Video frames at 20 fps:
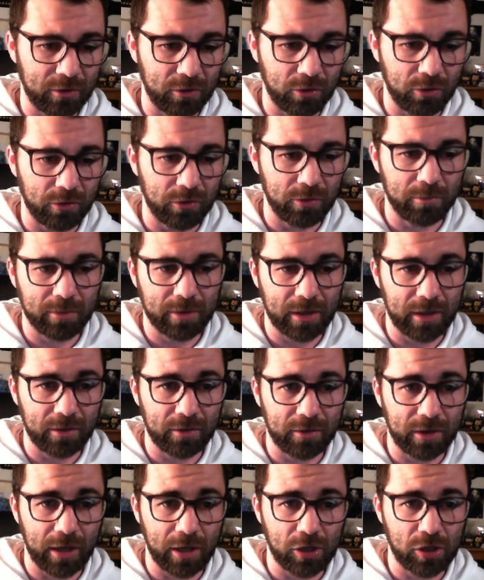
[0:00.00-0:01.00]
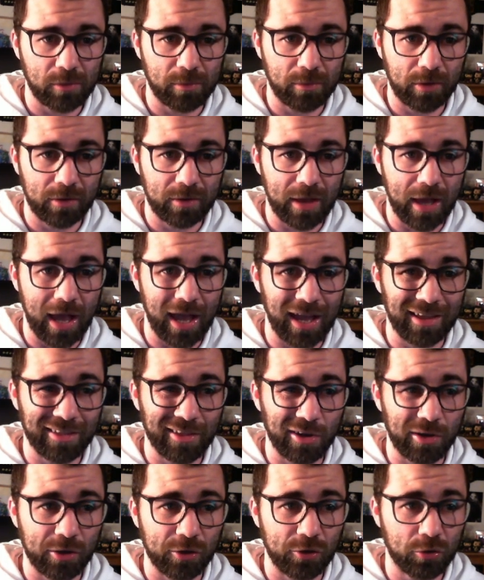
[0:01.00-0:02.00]
got some decent attributes there. He's
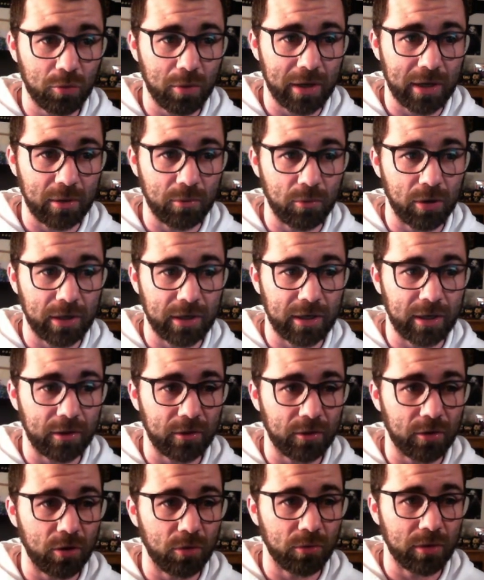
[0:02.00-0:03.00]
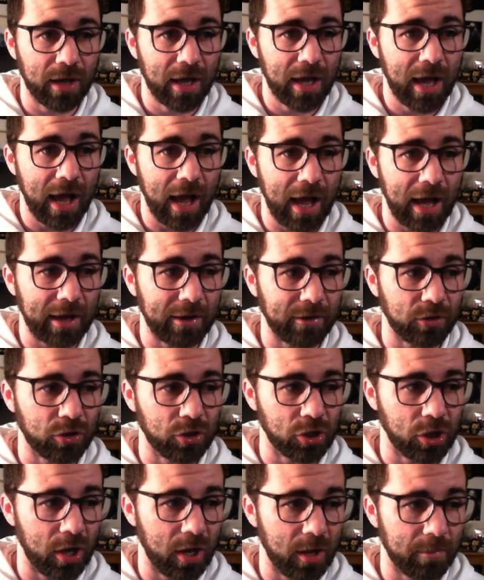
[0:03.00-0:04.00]
only 21 years old and
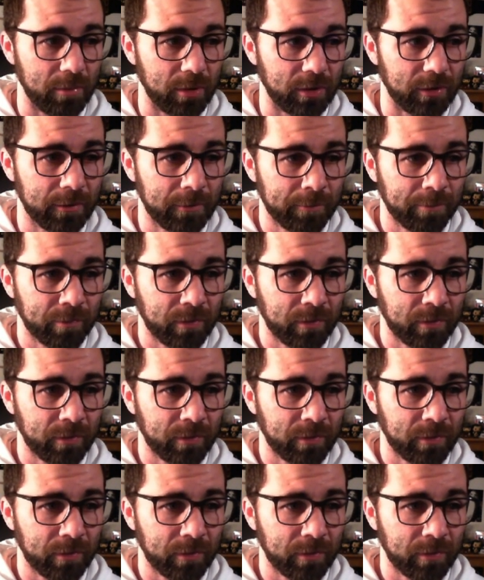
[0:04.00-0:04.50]
German,